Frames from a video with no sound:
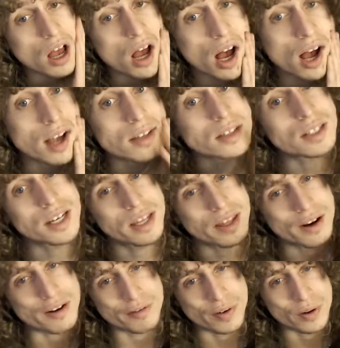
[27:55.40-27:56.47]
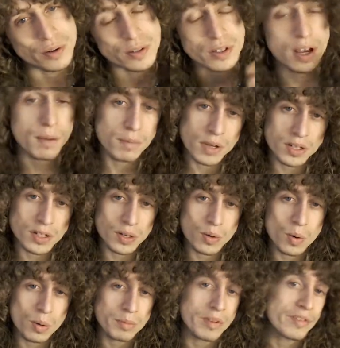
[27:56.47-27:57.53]
See you there, folks. I'm Dustin
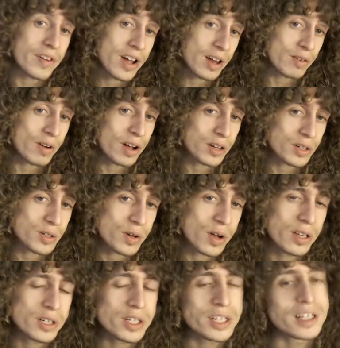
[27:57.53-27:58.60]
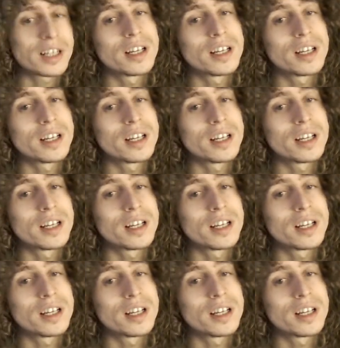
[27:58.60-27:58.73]
Cormier for How to Rock Astrology.